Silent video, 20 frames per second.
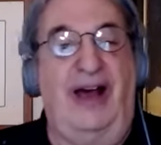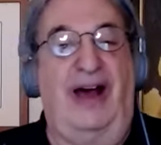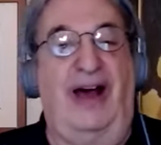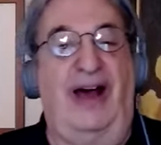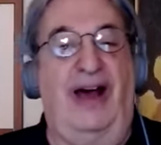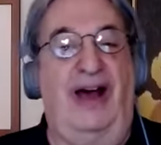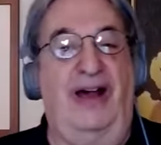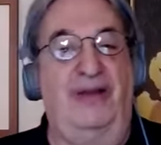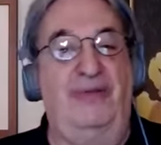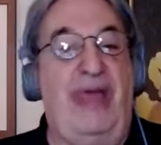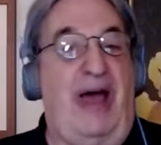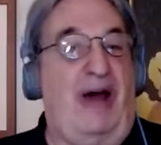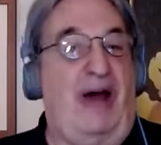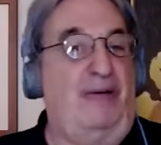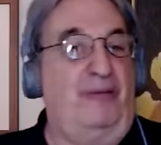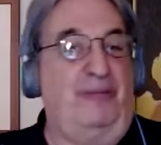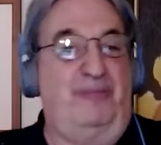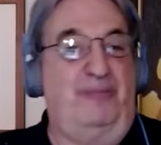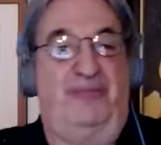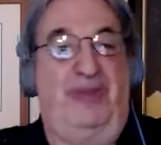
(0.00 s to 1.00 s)
Now,
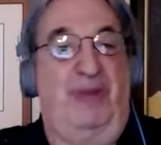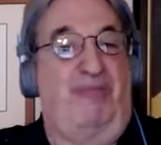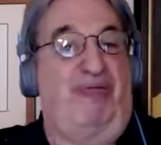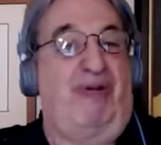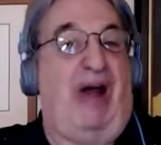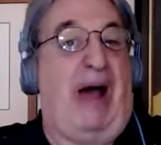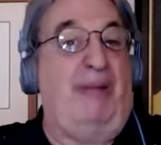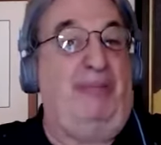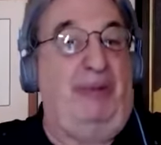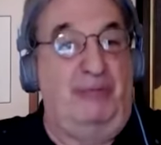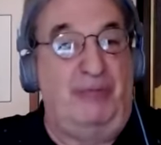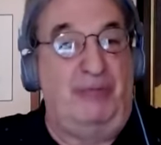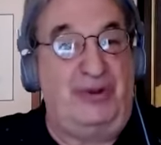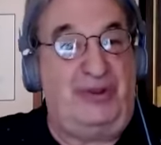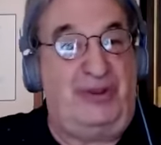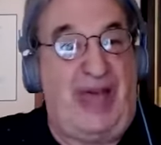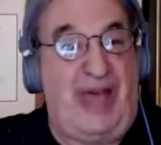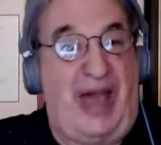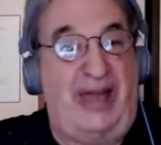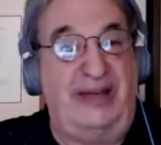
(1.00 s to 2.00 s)
the problem with
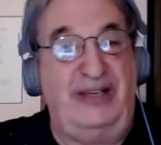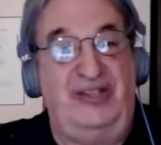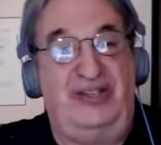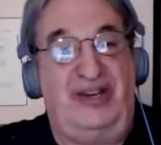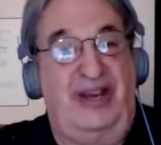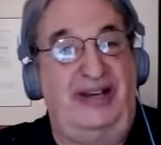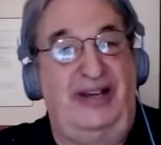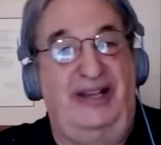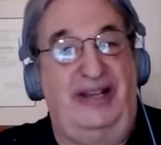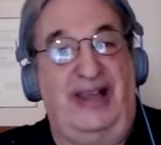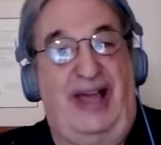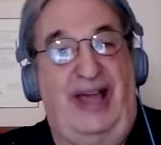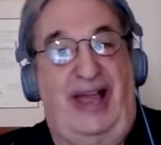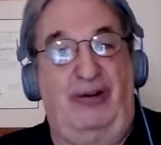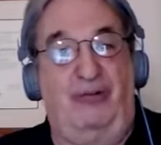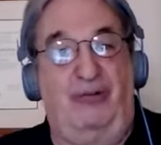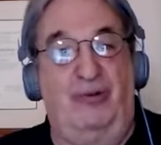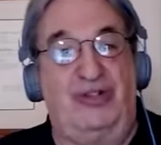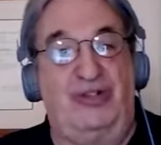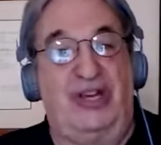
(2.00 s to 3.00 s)
that is any
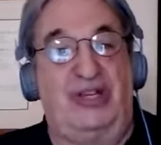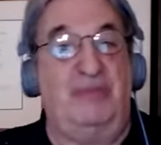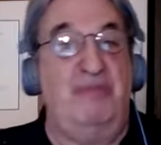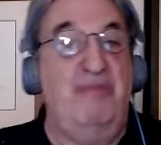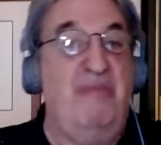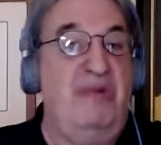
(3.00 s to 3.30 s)
language has